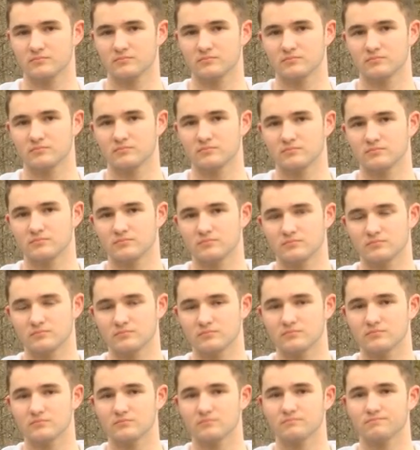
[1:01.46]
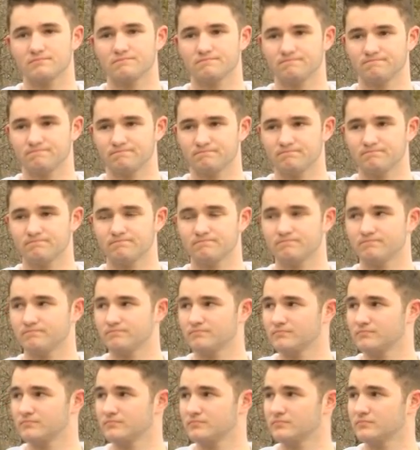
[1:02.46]

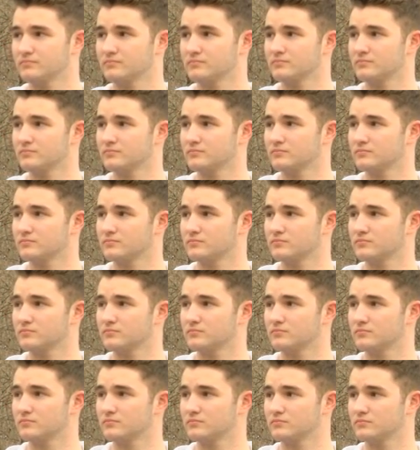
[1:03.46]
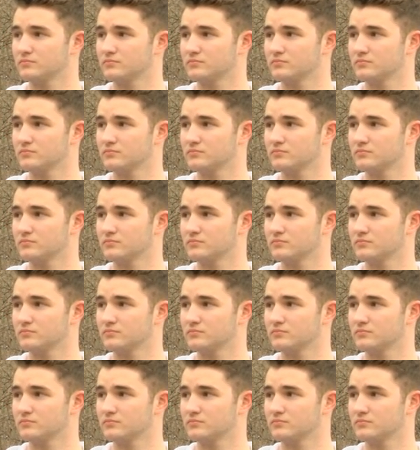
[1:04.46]
No words are spoken by the person on screen.